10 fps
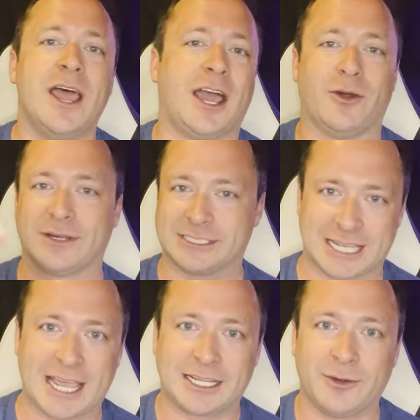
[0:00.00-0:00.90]
I know
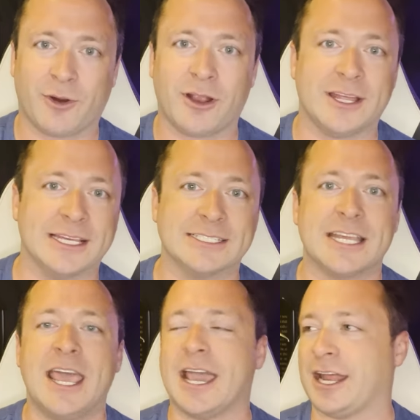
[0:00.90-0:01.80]
exactly where it is,
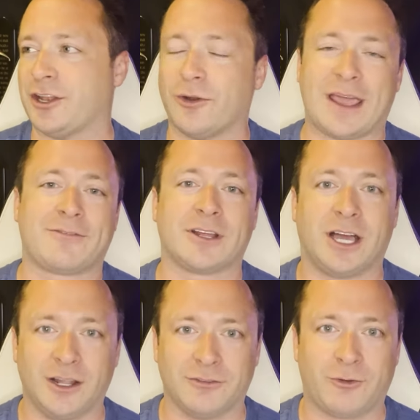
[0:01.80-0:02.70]
and I don't have to
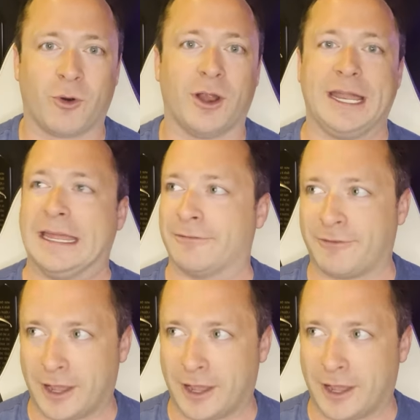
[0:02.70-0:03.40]
hunt for it if